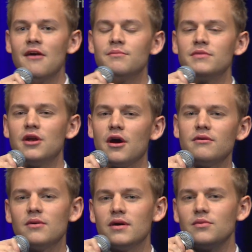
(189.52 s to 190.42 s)
and, you know,
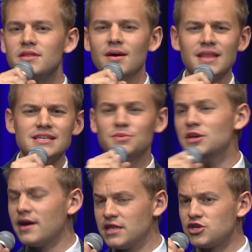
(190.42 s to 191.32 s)
at least we're
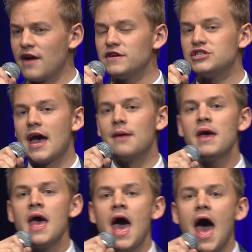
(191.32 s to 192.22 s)
not in the traffic jam.
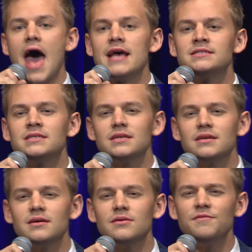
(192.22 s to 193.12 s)
And
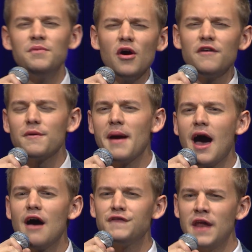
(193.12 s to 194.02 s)
we've been on it for about
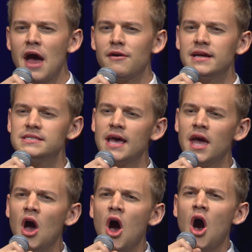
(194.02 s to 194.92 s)
half an hour and I say,
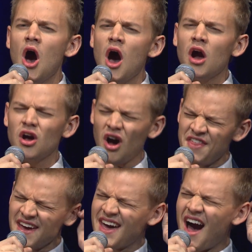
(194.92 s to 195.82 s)
God,
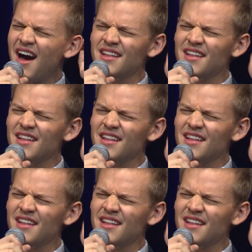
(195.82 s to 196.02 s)
that car,